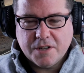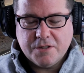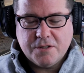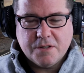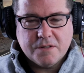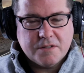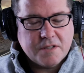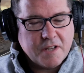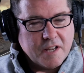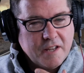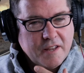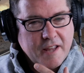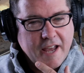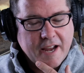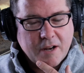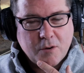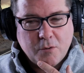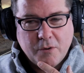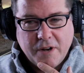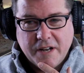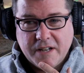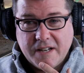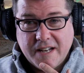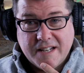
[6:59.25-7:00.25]
you saying that,
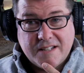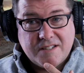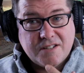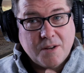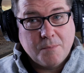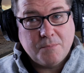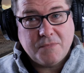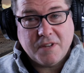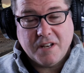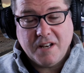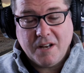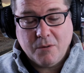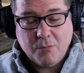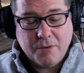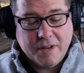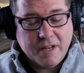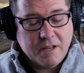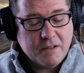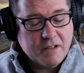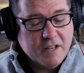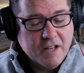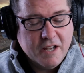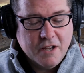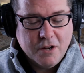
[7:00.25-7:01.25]
Quint. That's something that
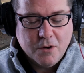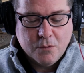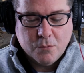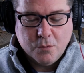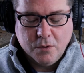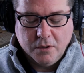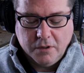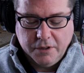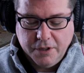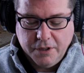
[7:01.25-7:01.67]
we really